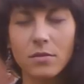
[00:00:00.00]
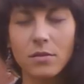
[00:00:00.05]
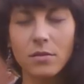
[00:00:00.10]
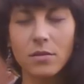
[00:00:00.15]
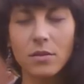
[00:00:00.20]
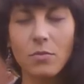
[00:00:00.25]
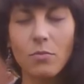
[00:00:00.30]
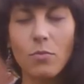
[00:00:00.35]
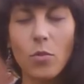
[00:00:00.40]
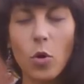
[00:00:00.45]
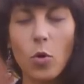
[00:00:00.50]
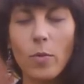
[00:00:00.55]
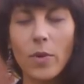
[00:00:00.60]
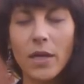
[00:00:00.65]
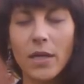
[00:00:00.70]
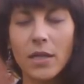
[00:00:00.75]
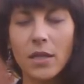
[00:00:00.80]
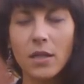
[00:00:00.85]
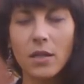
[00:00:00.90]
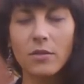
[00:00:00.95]
In a
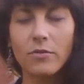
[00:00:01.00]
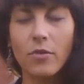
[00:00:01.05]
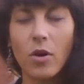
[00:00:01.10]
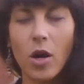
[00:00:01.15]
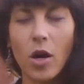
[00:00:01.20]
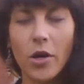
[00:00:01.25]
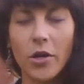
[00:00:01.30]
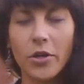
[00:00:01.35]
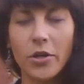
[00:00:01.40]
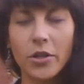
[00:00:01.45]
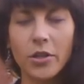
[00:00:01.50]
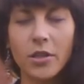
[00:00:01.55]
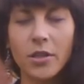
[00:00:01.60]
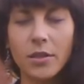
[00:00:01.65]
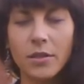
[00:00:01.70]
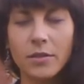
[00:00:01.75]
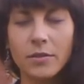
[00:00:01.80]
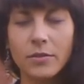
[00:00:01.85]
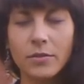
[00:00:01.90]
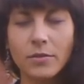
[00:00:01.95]
moment of honor
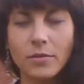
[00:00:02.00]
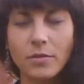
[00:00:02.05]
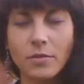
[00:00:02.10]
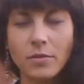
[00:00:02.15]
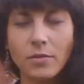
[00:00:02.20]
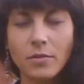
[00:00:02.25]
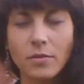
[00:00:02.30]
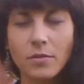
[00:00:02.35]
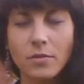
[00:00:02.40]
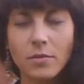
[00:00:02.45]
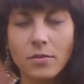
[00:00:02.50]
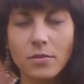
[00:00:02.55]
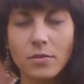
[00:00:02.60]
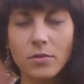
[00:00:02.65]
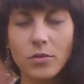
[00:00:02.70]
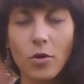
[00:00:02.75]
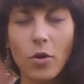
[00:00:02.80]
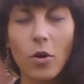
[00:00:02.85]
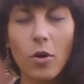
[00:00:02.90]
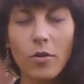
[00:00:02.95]

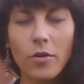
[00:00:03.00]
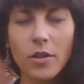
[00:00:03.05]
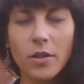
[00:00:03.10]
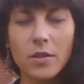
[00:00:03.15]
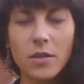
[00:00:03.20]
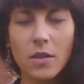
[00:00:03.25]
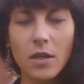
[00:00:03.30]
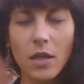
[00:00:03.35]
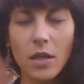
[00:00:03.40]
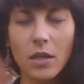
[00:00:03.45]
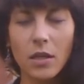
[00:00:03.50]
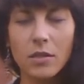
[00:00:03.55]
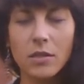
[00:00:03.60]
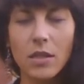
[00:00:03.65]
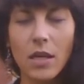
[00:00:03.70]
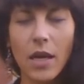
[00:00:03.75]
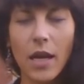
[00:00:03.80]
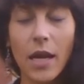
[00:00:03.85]
to all these things